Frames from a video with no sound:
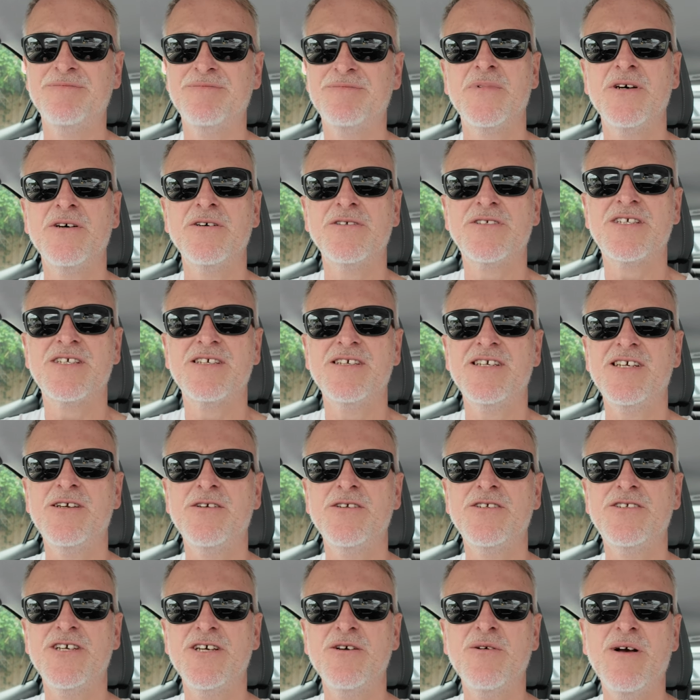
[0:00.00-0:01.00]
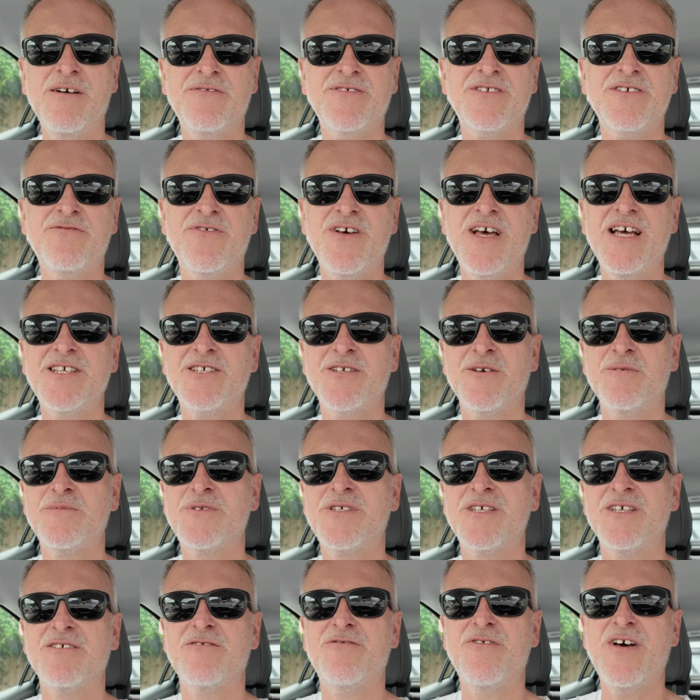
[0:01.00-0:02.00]
But you do have to face up
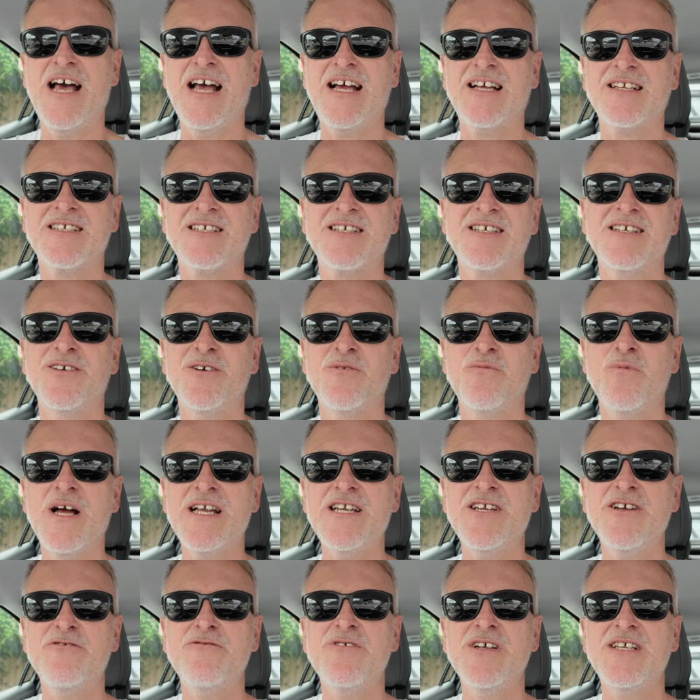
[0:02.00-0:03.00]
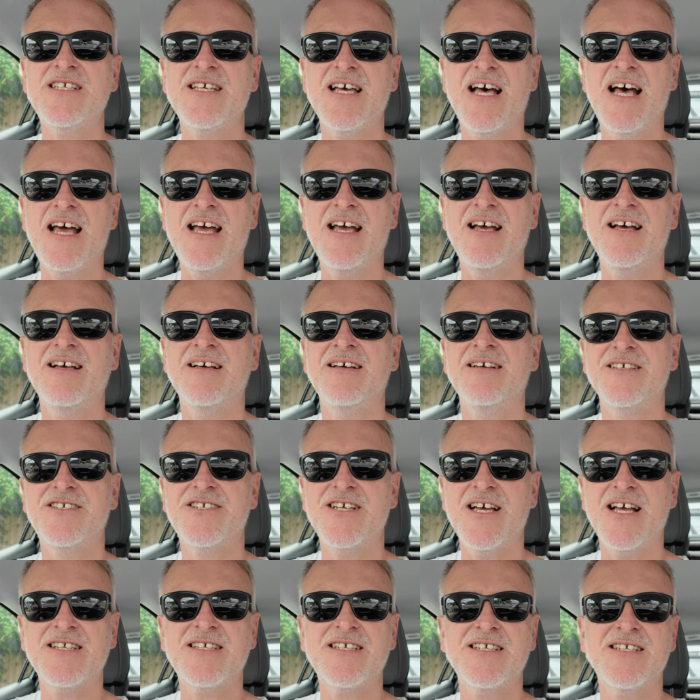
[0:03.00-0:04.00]
to the fact that when you retire, the
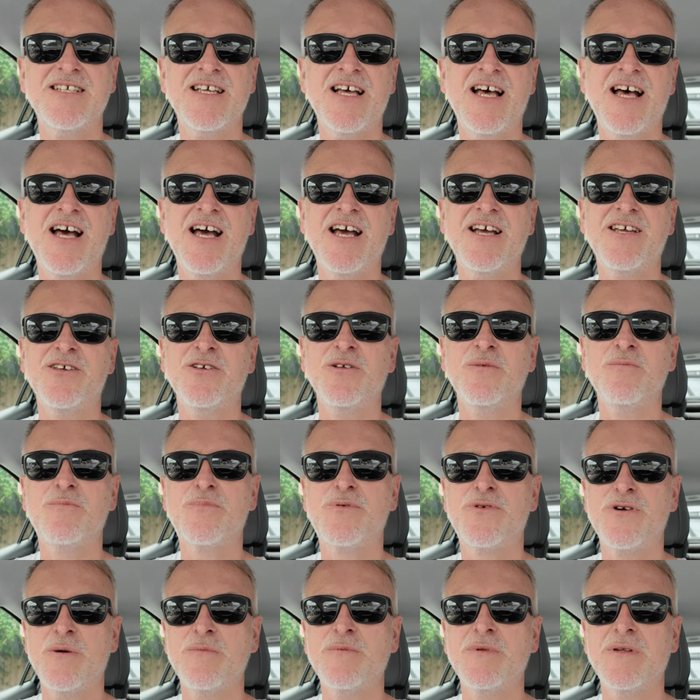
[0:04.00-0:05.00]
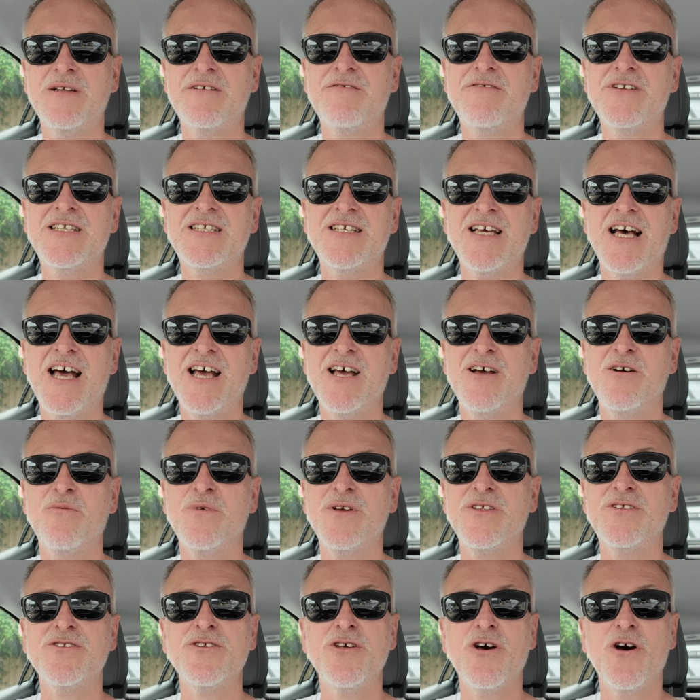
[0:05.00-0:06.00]
chances are you'll probably retire
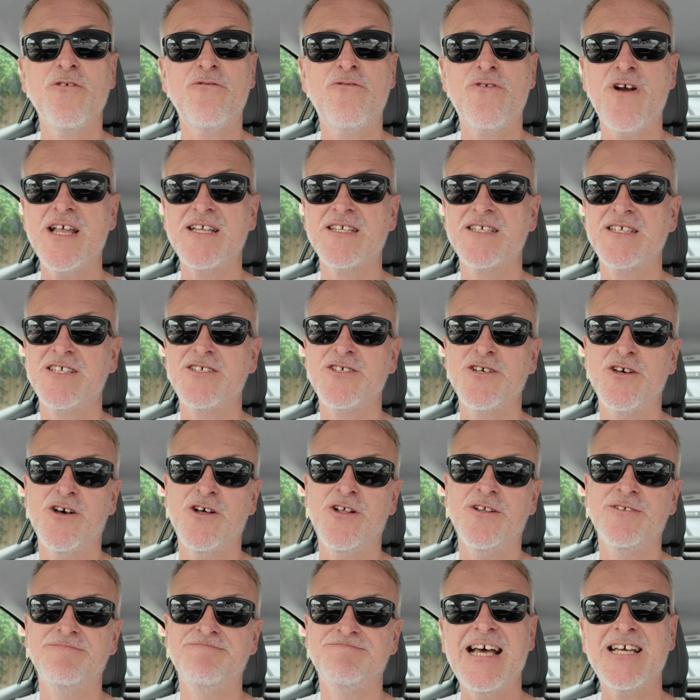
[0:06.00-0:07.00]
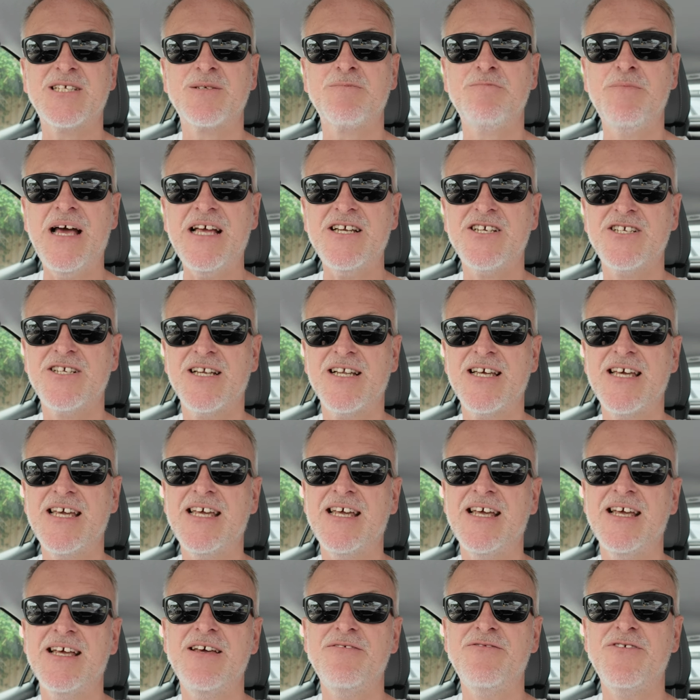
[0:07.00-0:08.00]
with no friends at all,
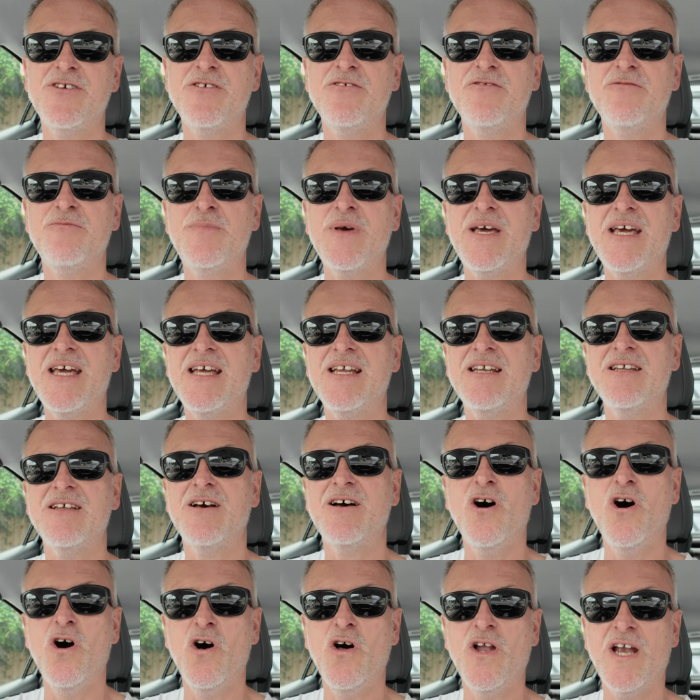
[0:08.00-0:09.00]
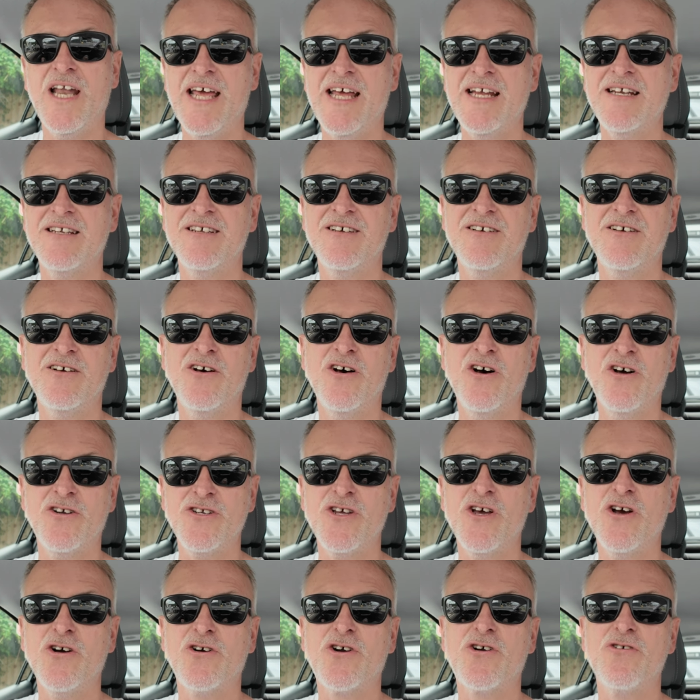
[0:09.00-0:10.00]
especially if you've been all in on
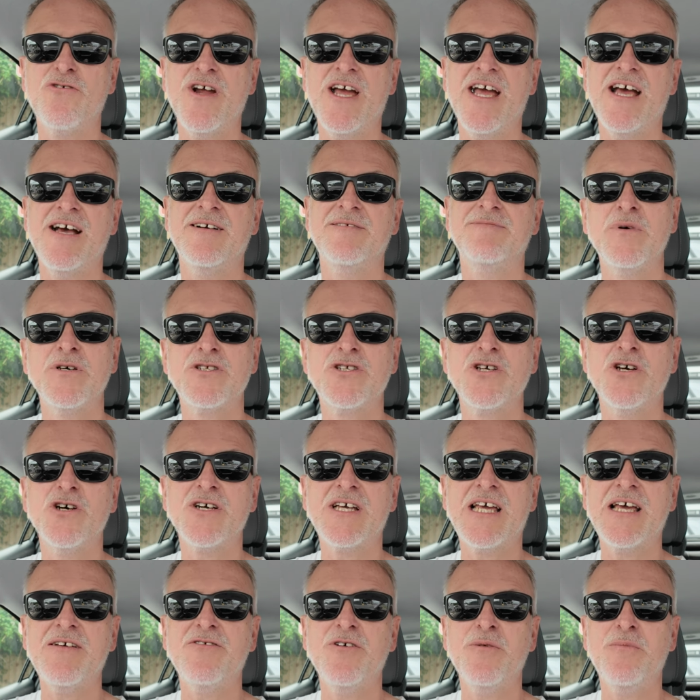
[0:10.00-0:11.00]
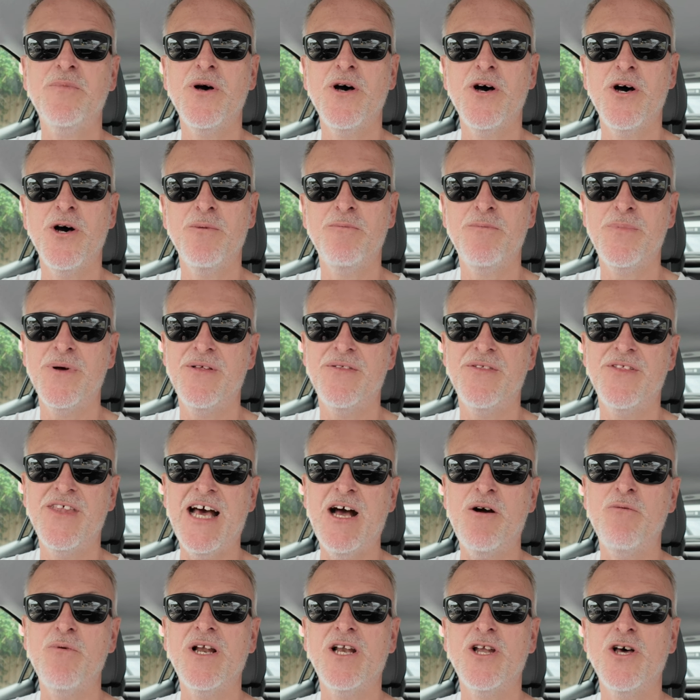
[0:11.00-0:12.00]
your career. But don't give up hope.
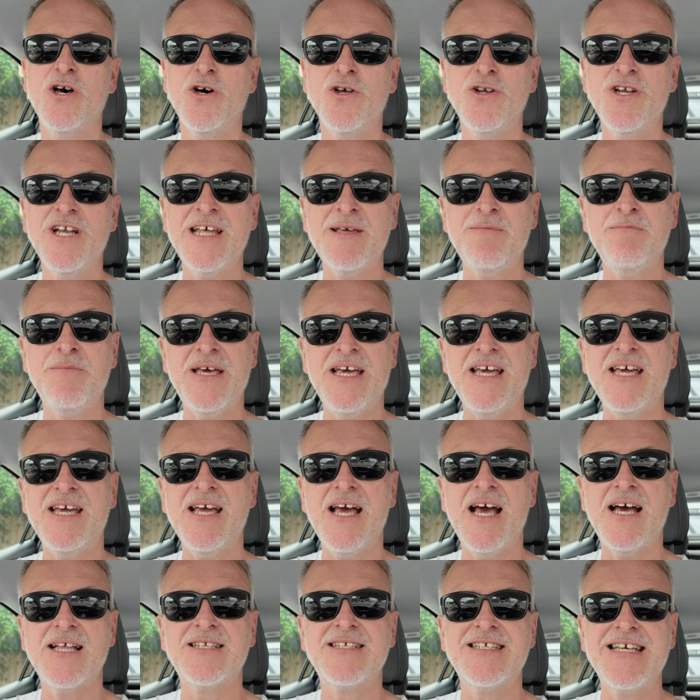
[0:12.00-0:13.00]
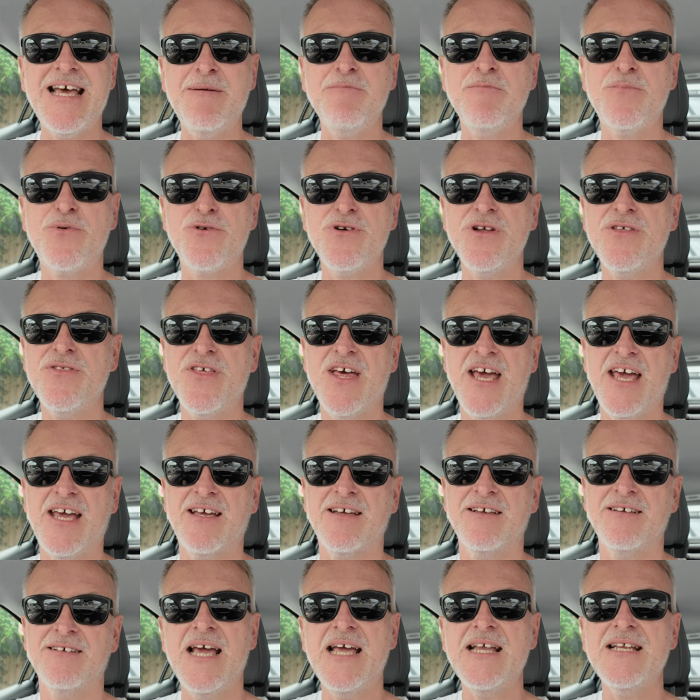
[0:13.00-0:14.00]
That will only be a temporary
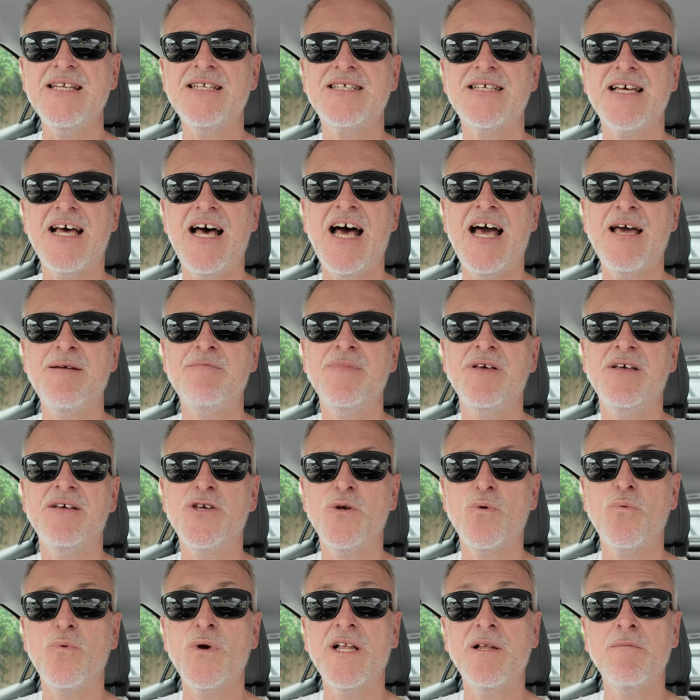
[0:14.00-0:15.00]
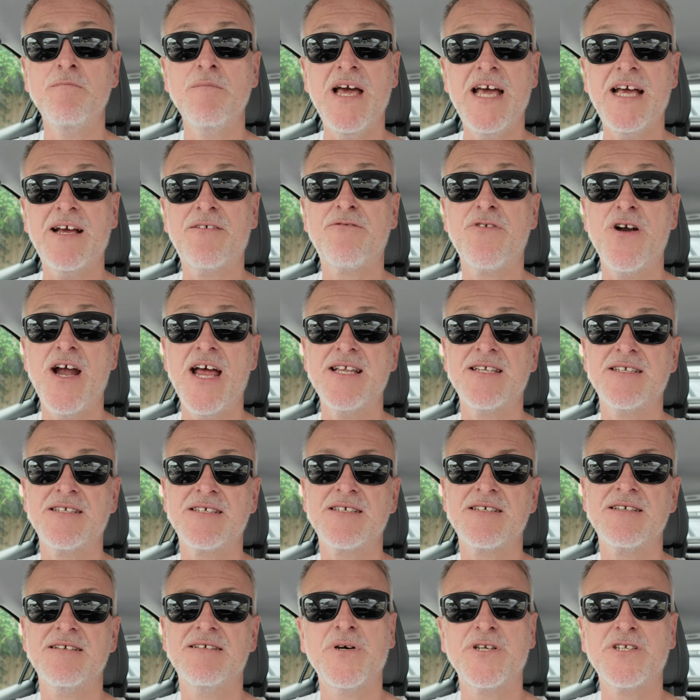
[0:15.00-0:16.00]
thing. In time, you will make
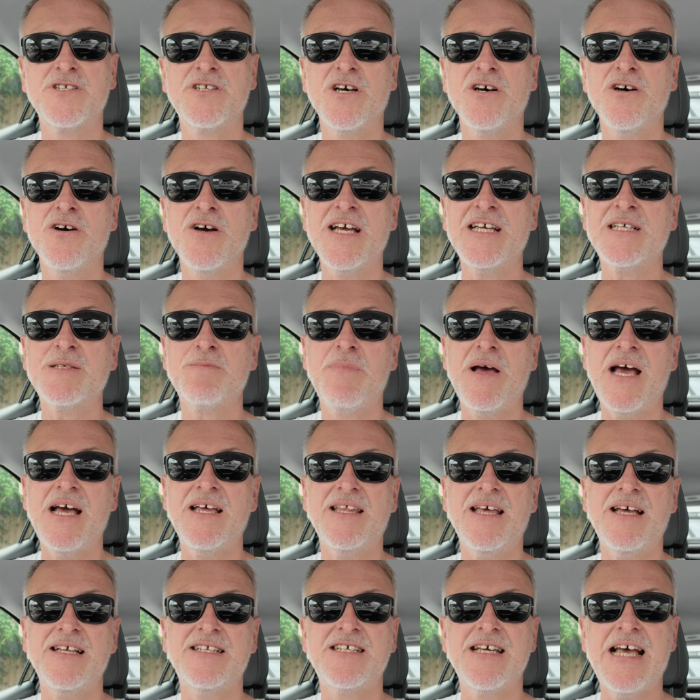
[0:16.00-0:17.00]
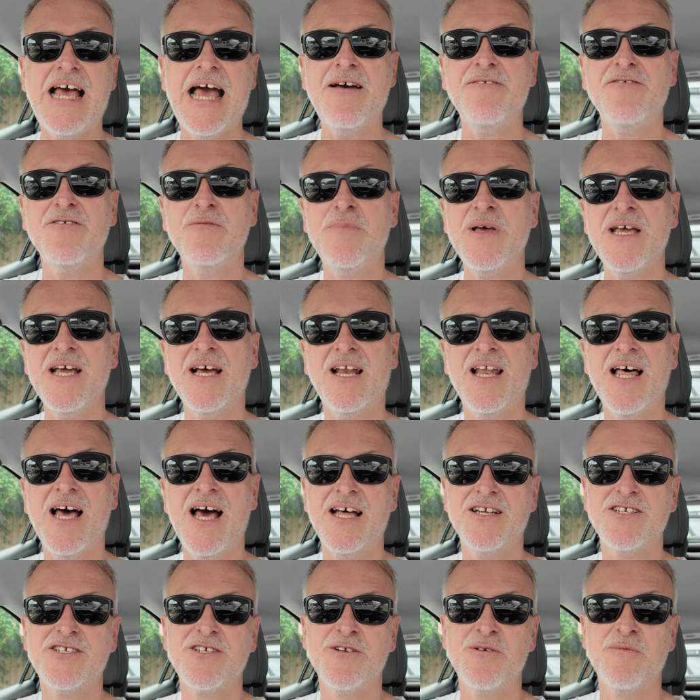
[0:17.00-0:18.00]
friends, but don't expect there to ever be a
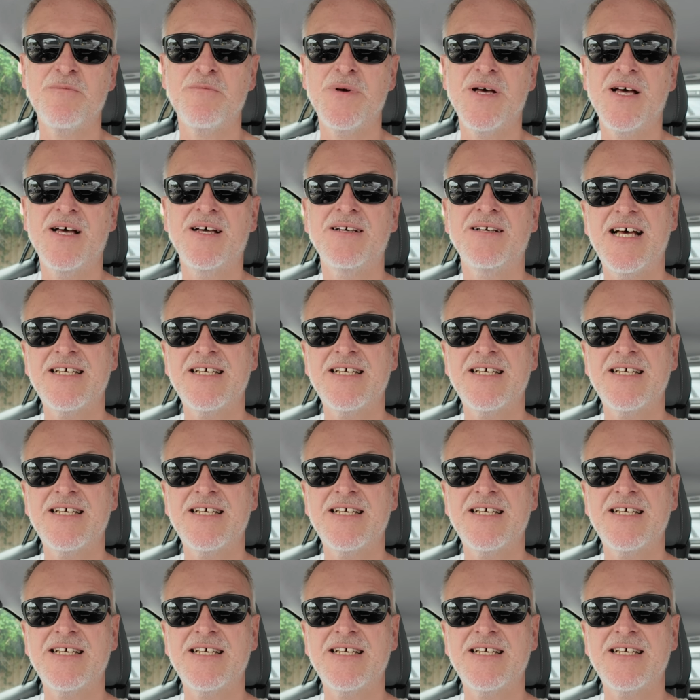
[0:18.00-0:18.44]
large number.